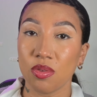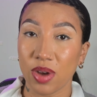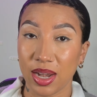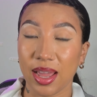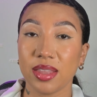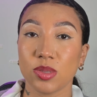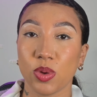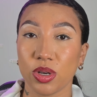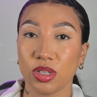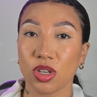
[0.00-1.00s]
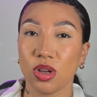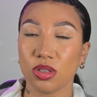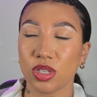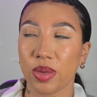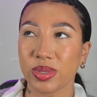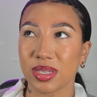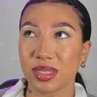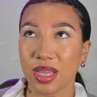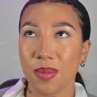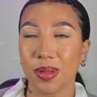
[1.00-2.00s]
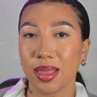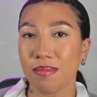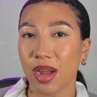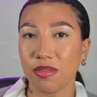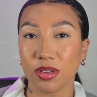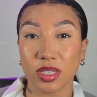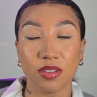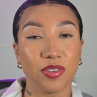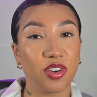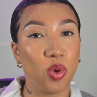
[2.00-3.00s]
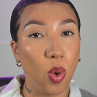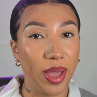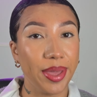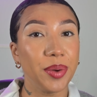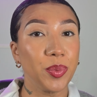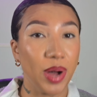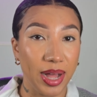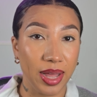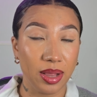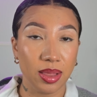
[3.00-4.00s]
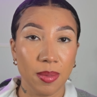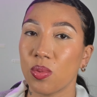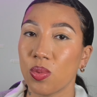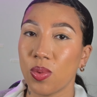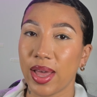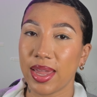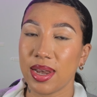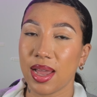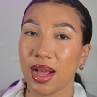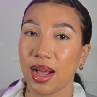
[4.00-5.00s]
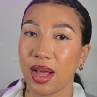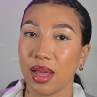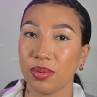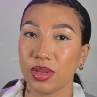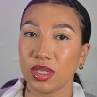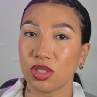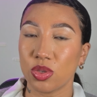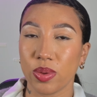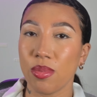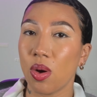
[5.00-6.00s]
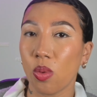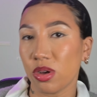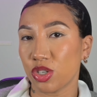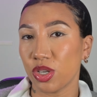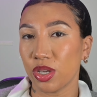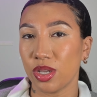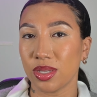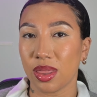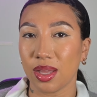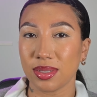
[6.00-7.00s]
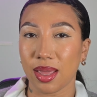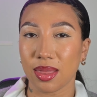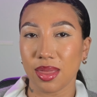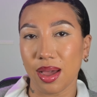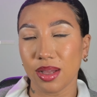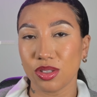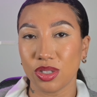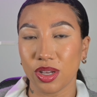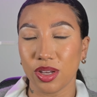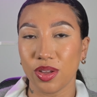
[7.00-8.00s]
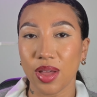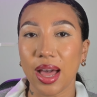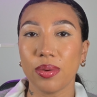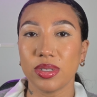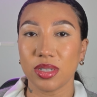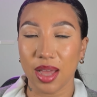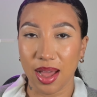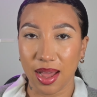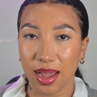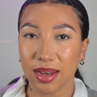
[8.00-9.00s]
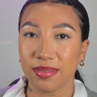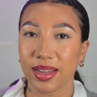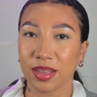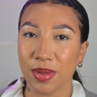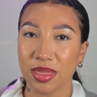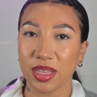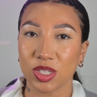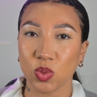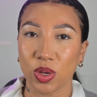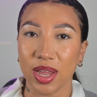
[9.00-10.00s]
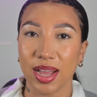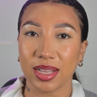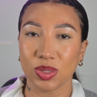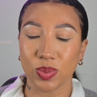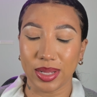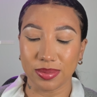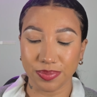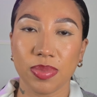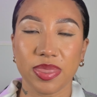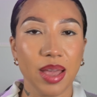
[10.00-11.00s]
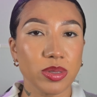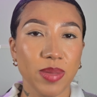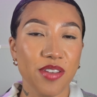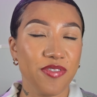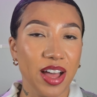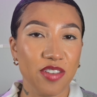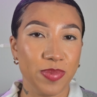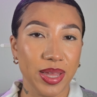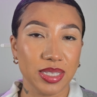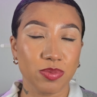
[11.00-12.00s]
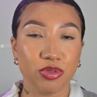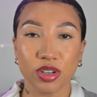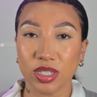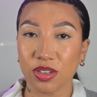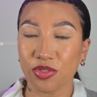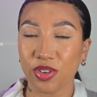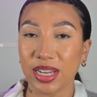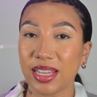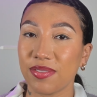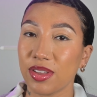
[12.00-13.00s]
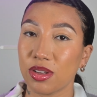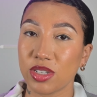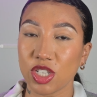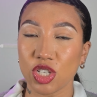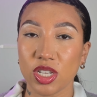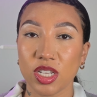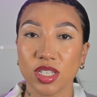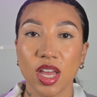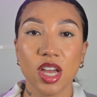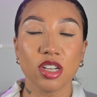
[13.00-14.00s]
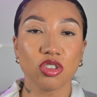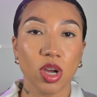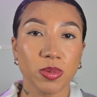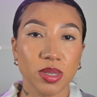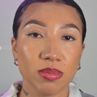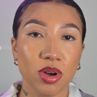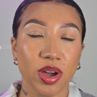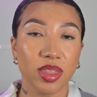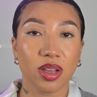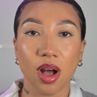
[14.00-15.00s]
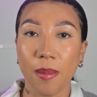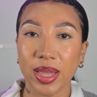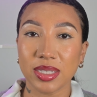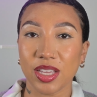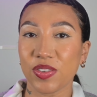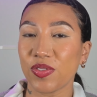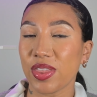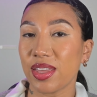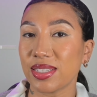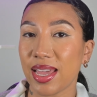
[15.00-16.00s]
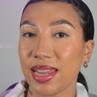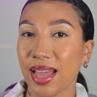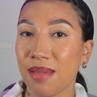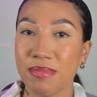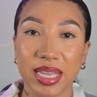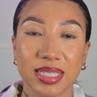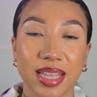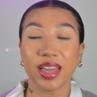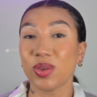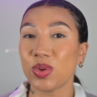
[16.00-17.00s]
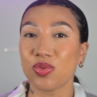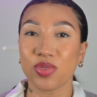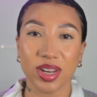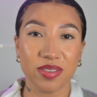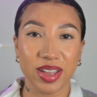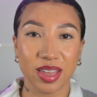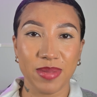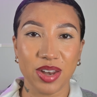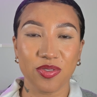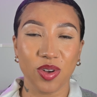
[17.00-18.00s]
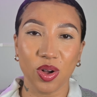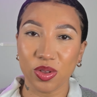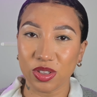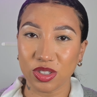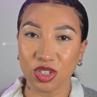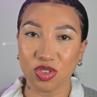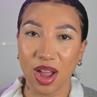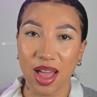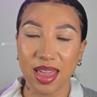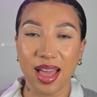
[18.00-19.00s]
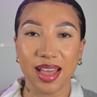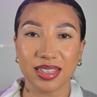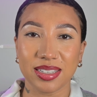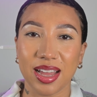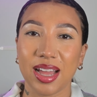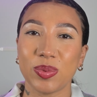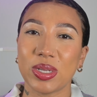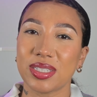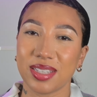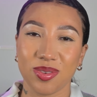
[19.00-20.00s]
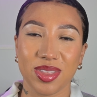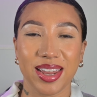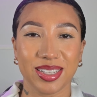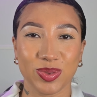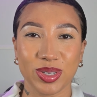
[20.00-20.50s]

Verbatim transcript: really like this product. Also, it was a staple in my routine for quite a while when I was doing more wash and goes and things like that. So I would highly recommend this one as well. That was my five best protein-free leave-in conditioners. Drop some more in the comments if there's any I missed that you would really recommend for others to try and I will see you in the next